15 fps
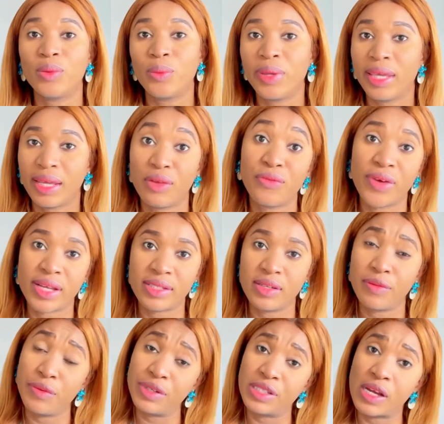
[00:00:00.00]
we can
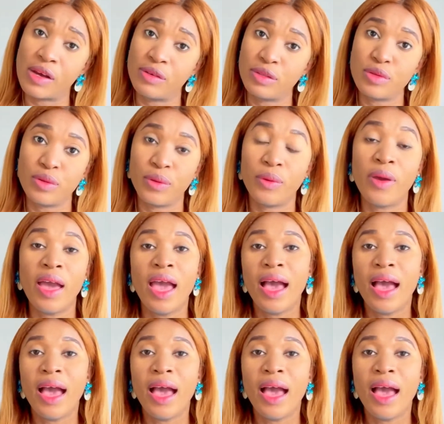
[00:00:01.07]
effectively reach out to